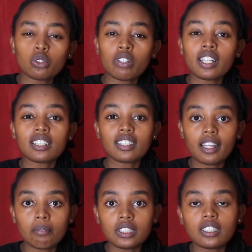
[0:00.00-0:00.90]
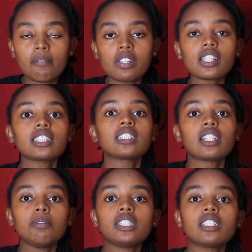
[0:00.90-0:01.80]
You find that time is something that is
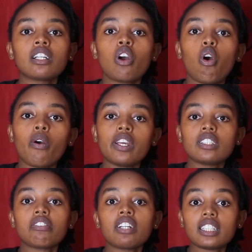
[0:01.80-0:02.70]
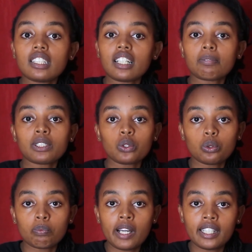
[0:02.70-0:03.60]
limiting or is affecting that person
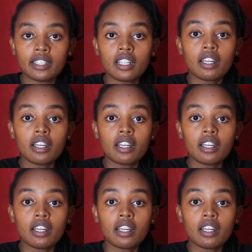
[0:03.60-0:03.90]
to buy.